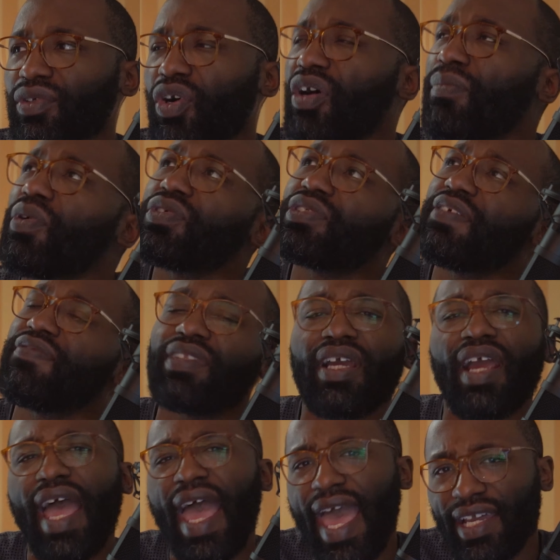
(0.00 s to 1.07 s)
almost if
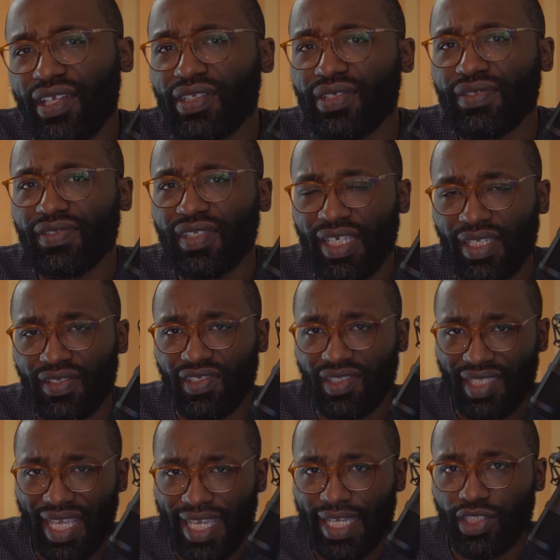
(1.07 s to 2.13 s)
they're actors in a
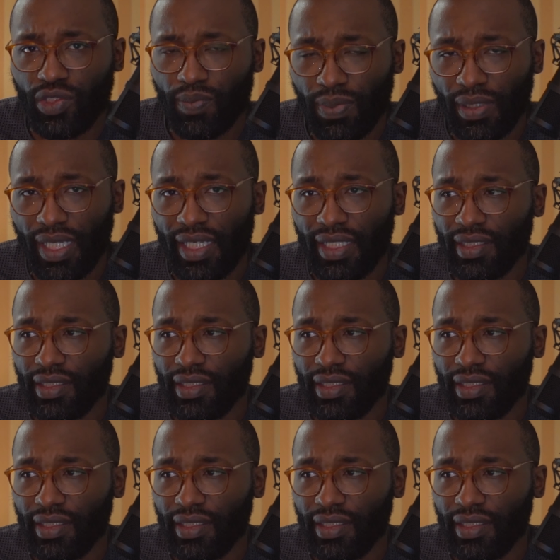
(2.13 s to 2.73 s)
stage play.